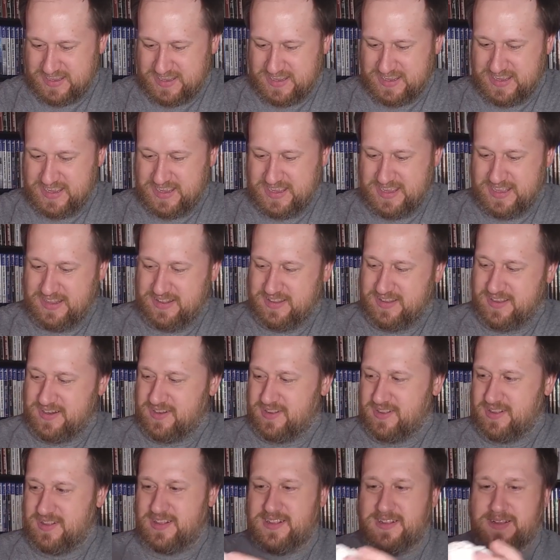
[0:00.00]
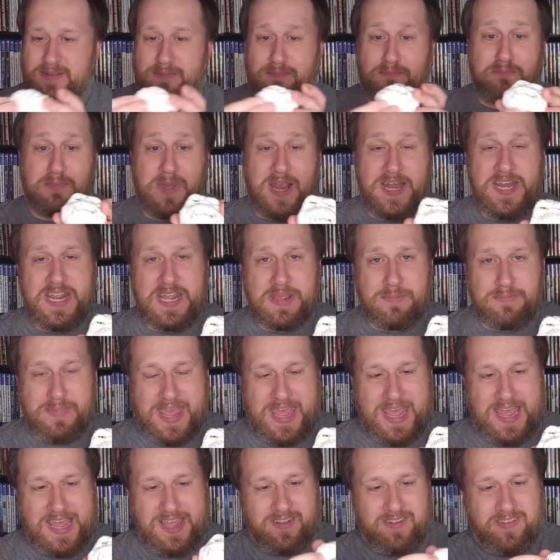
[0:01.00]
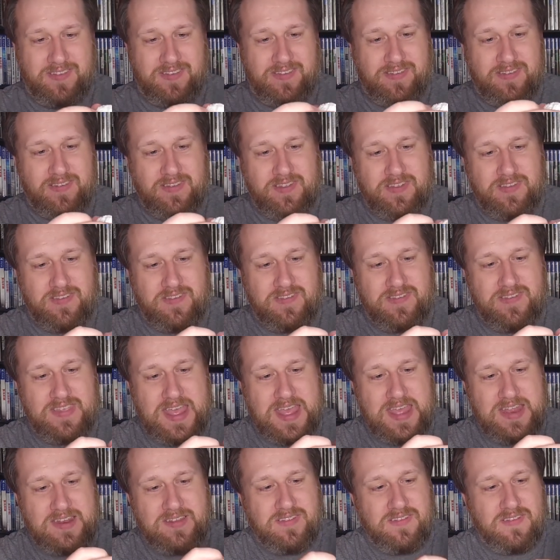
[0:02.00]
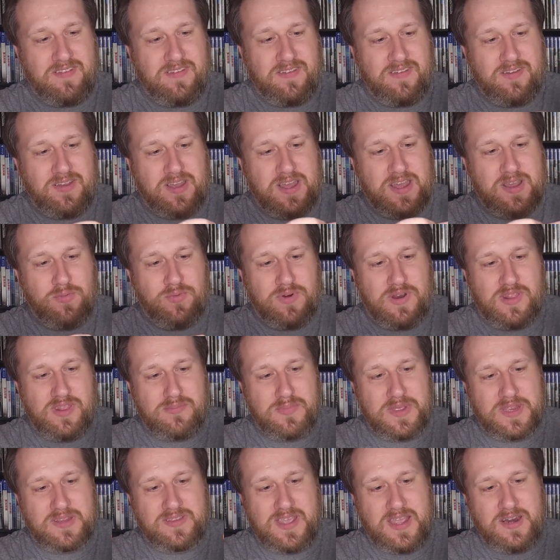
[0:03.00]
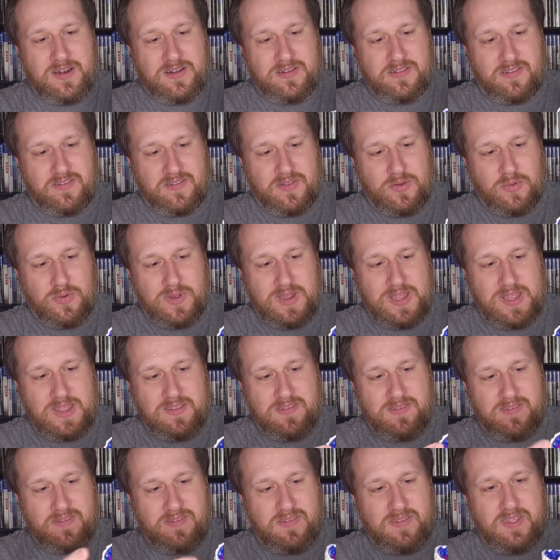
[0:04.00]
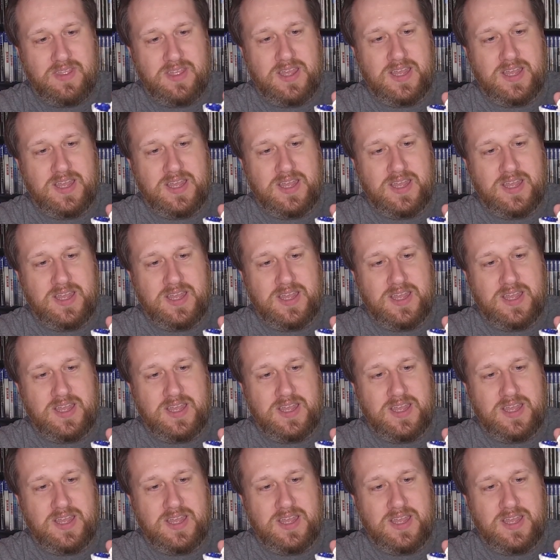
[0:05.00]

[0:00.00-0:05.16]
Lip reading: A little Mighty Max set, one of the McDonald's toys.